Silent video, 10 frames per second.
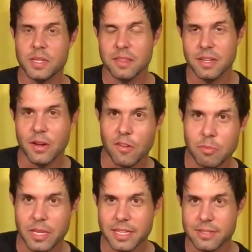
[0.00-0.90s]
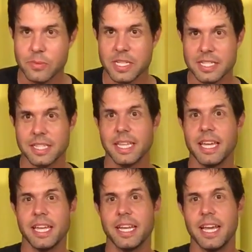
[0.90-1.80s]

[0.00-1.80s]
at the golf playlist recently and it